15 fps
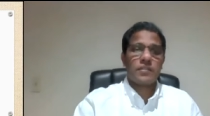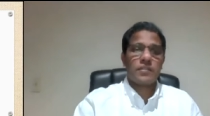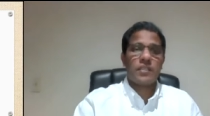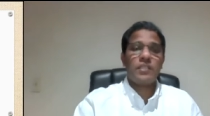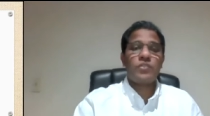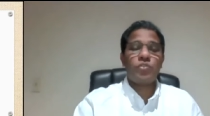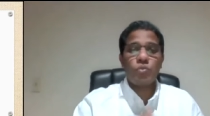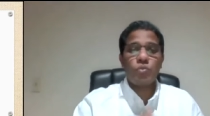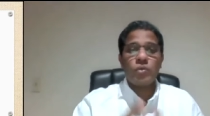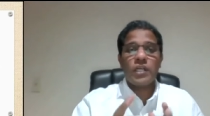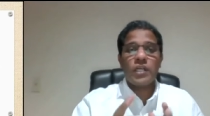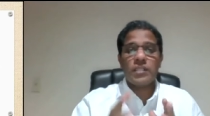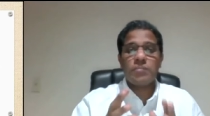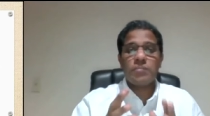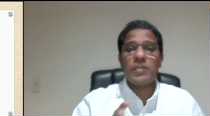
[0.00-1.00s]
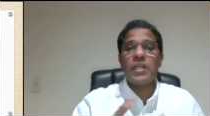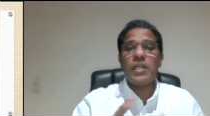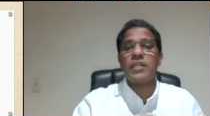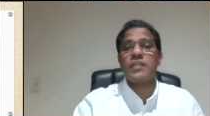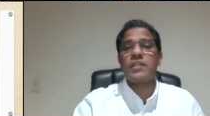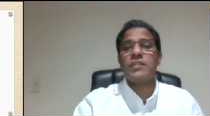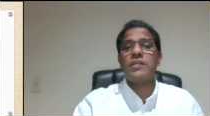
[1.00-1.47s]
Okay? 200
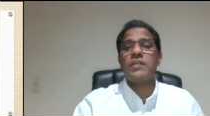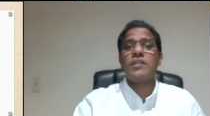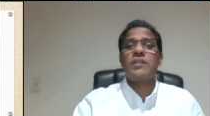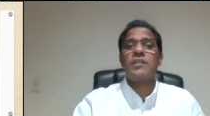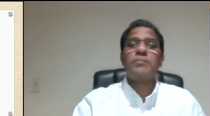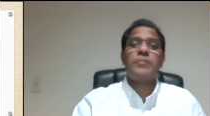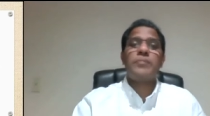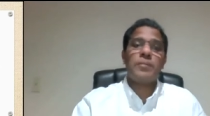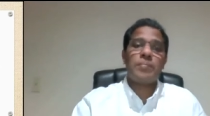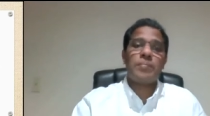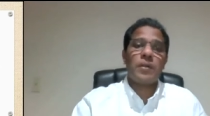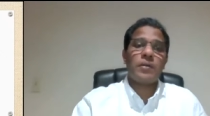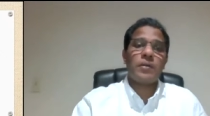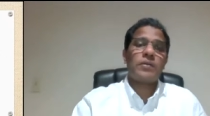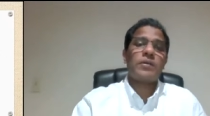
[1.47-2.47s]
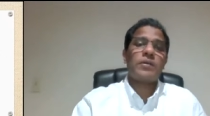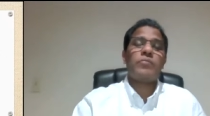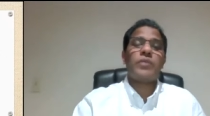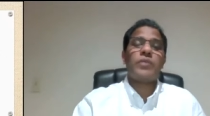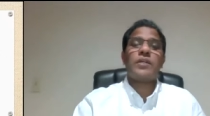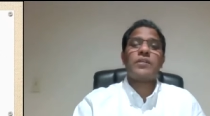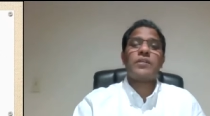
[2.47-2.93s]
million people
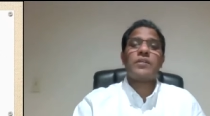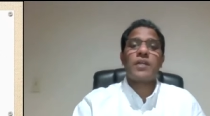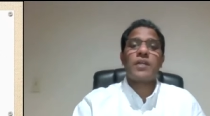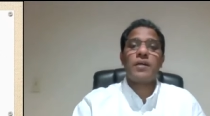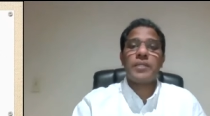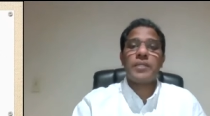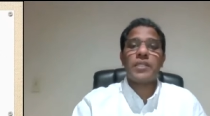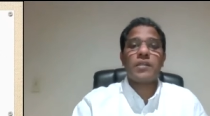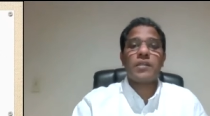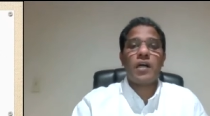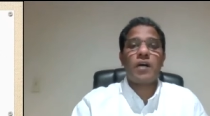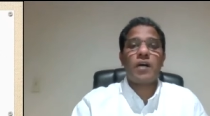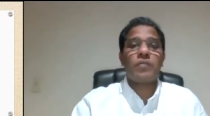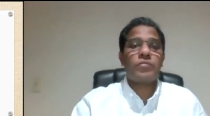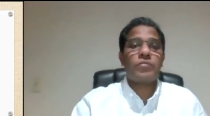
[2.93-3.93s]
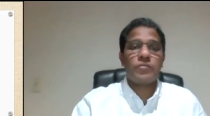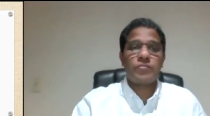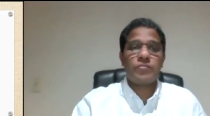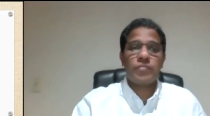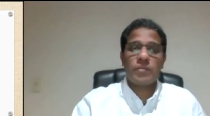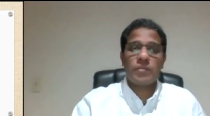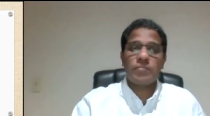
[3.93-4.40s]
were coming out
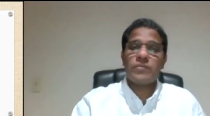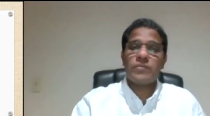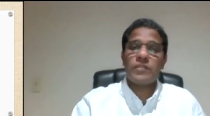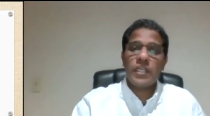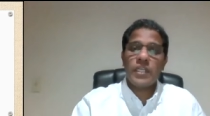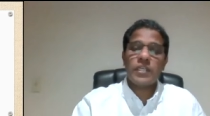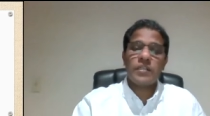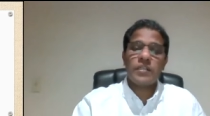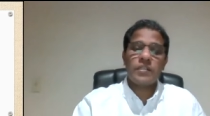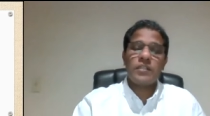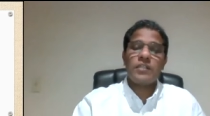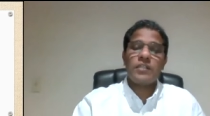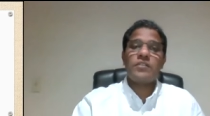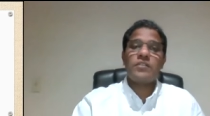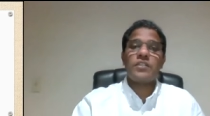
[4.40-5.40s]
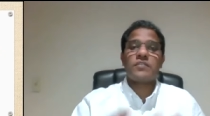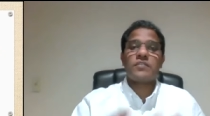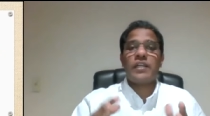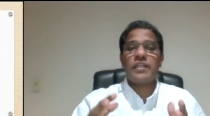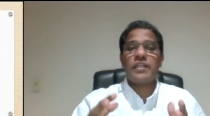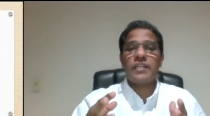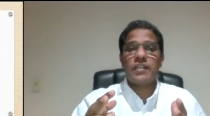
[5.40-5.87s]
from there, just
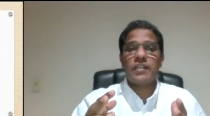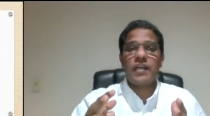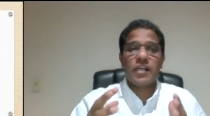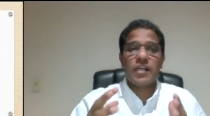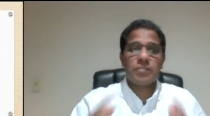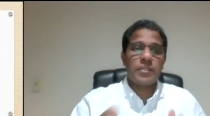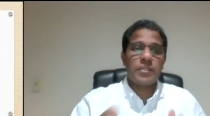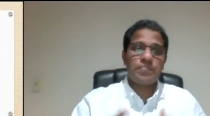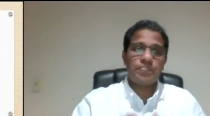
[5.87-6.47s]
like an army.